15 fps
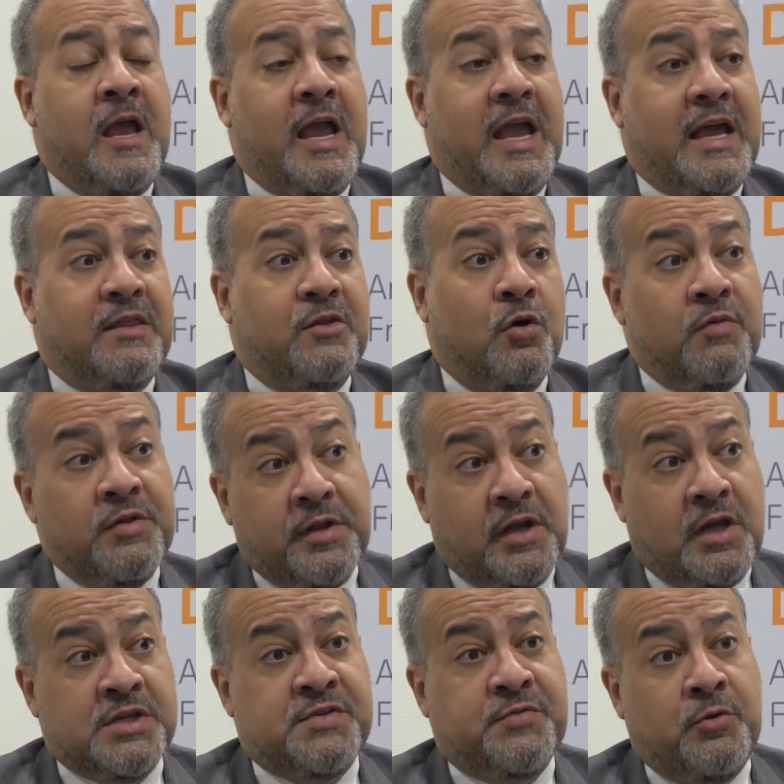And over the
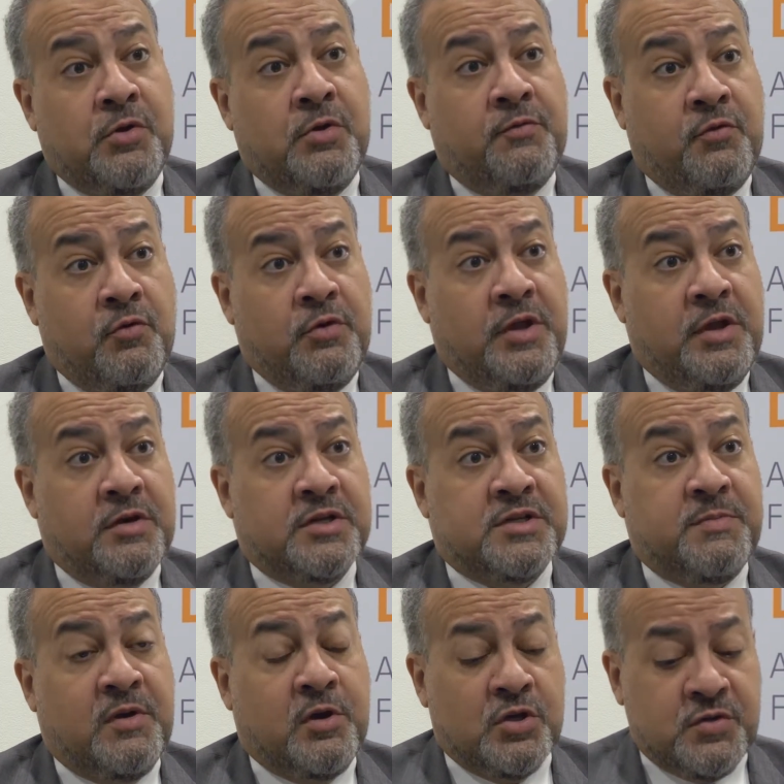last few years,
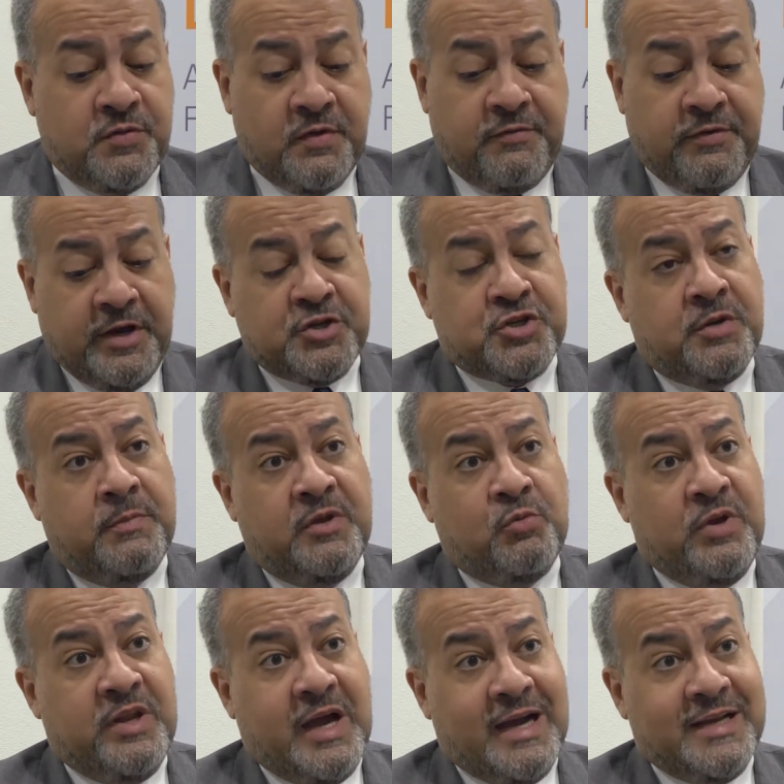because of the friction
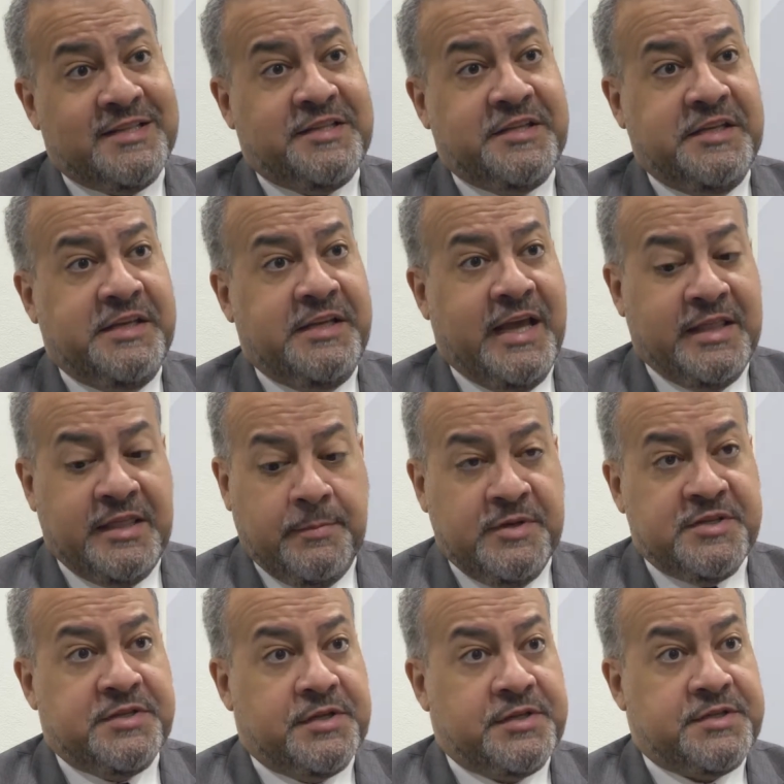between IT and the
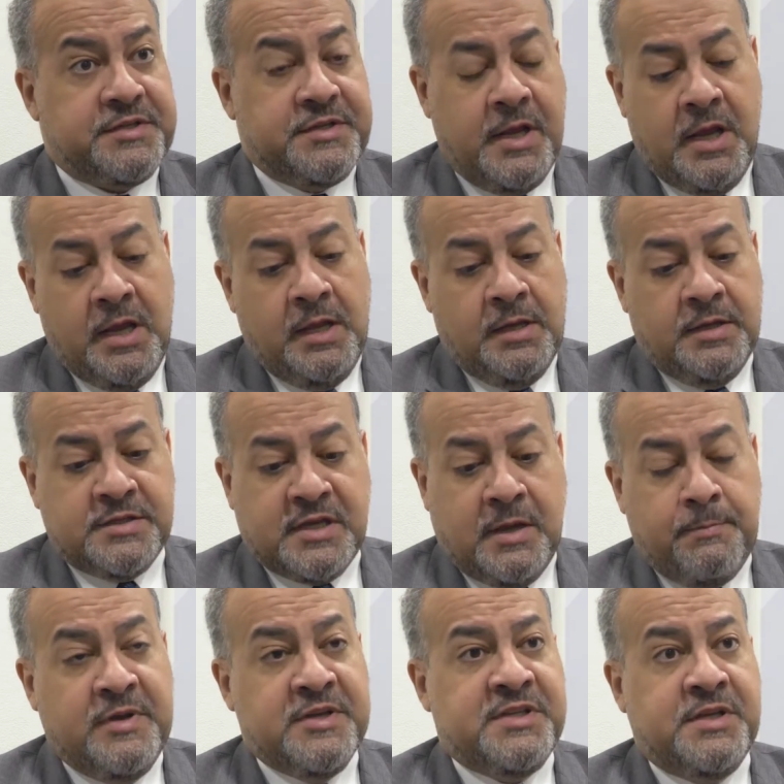business,
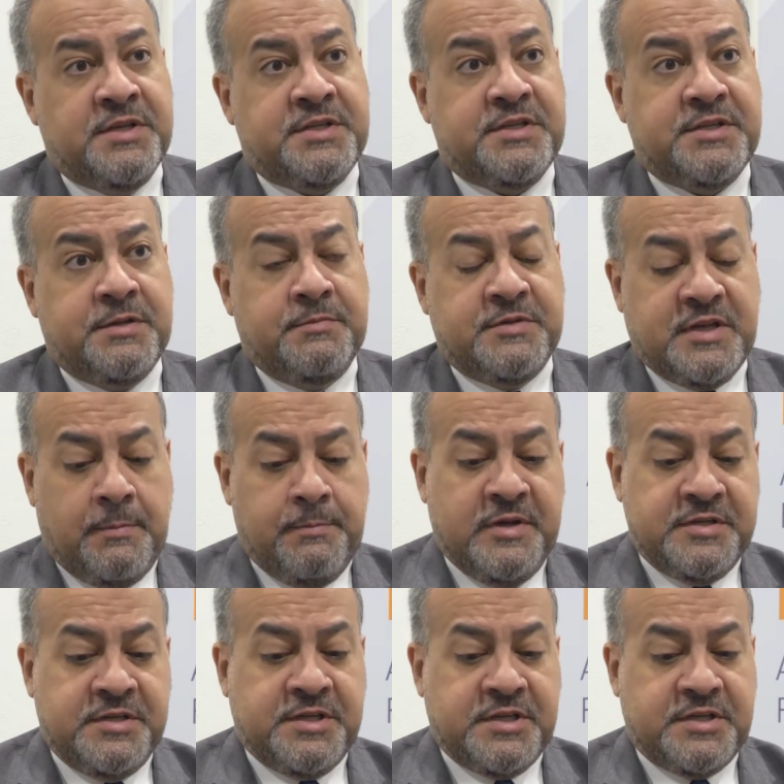some
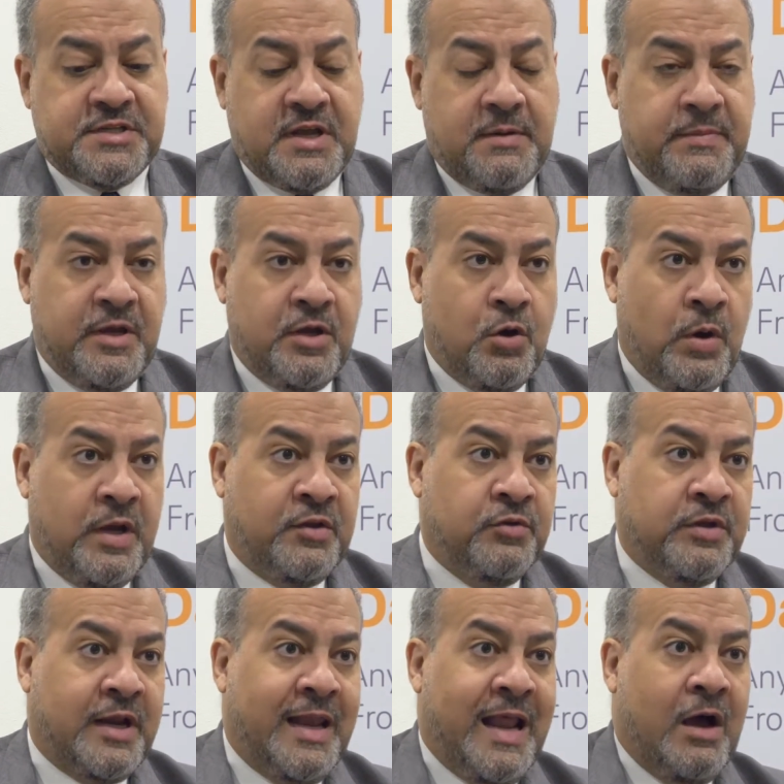businesses have been going to
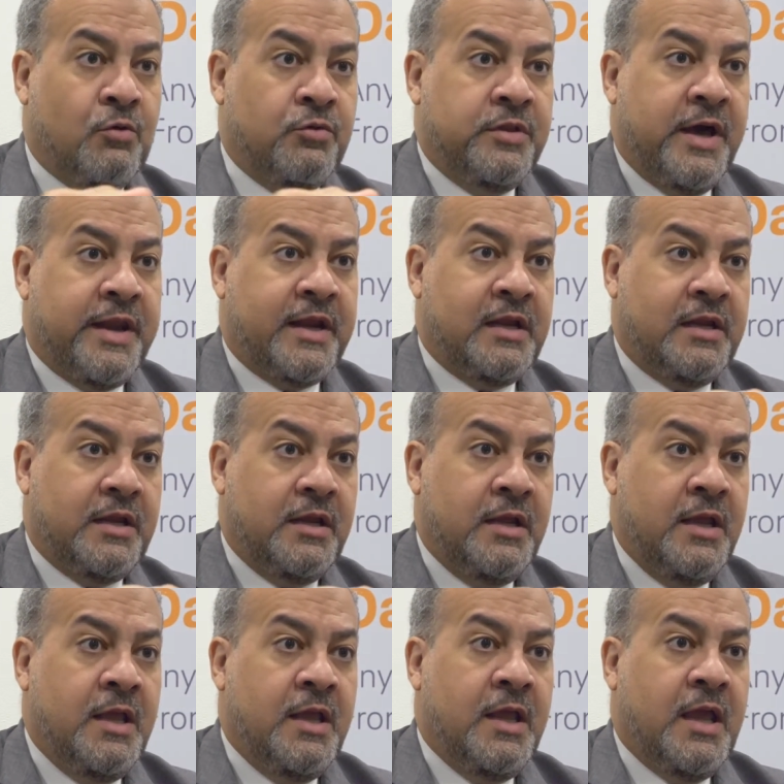the cloud directly
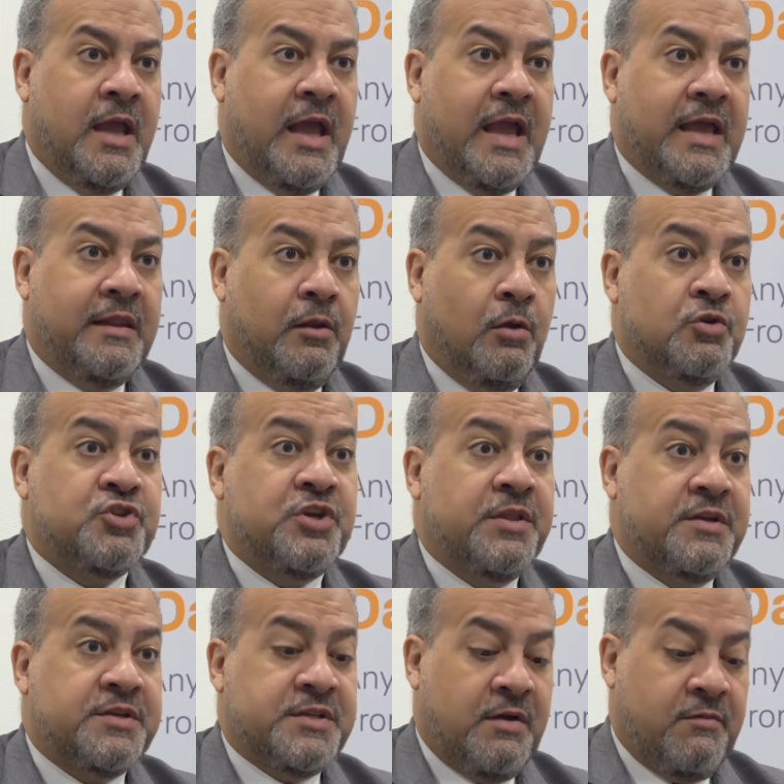and launching
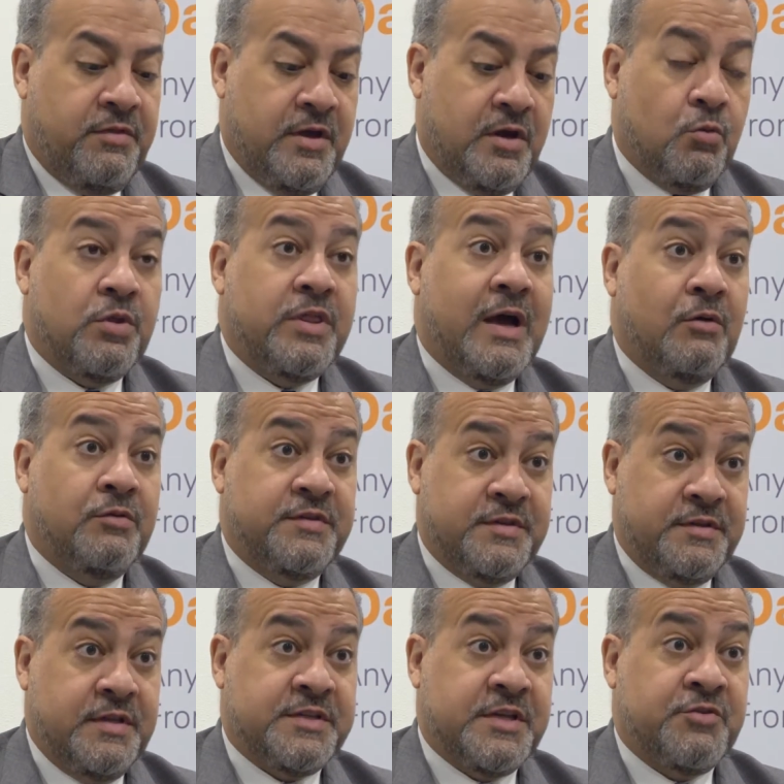their stuff there without
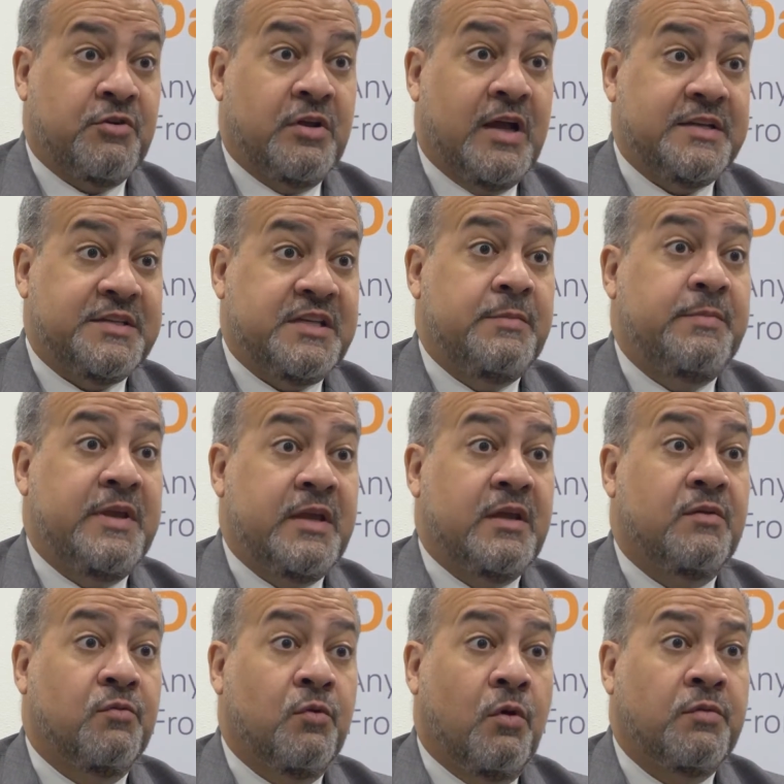the central IT being
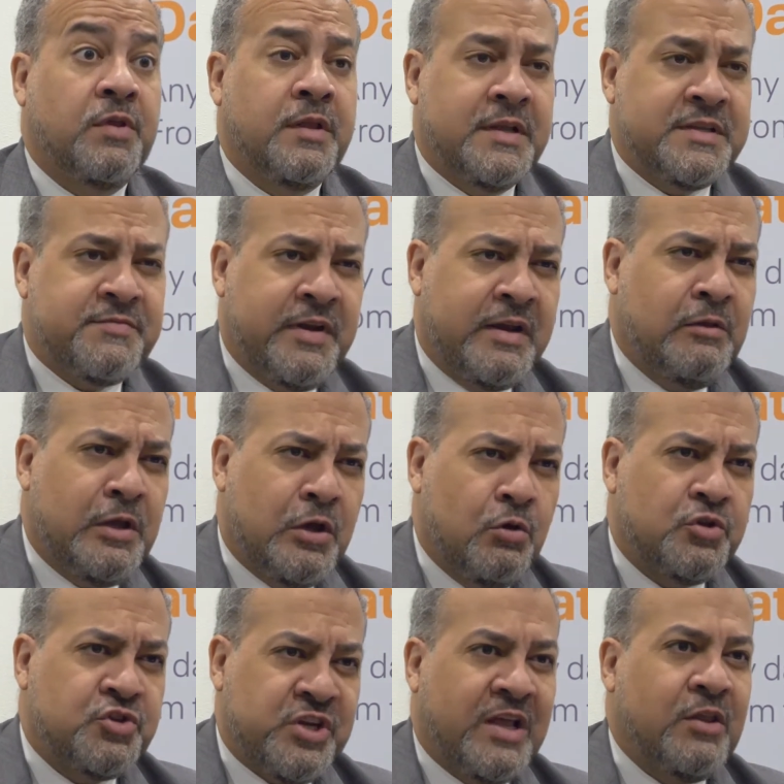involved. That's frequently
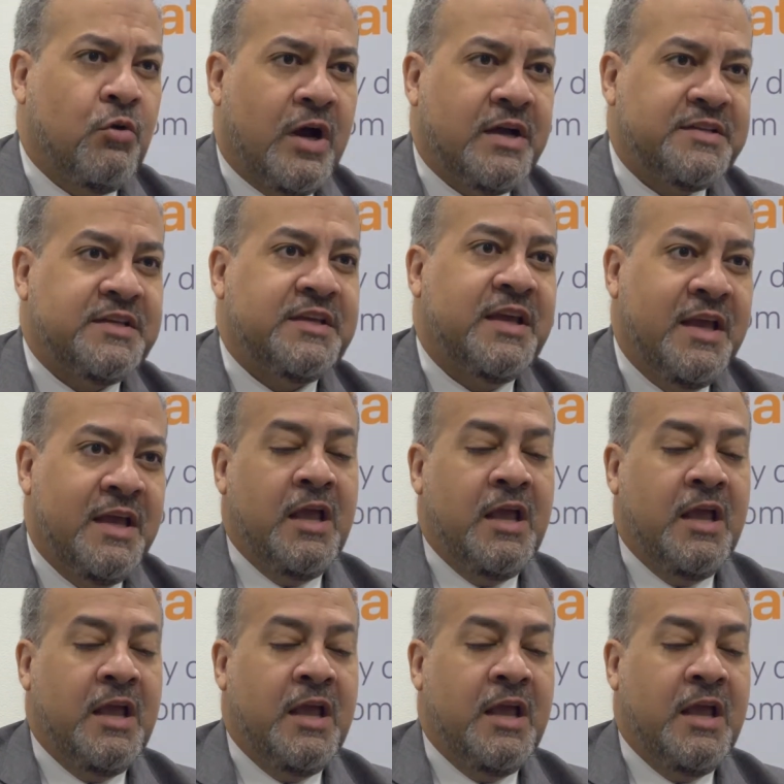called shadow IT.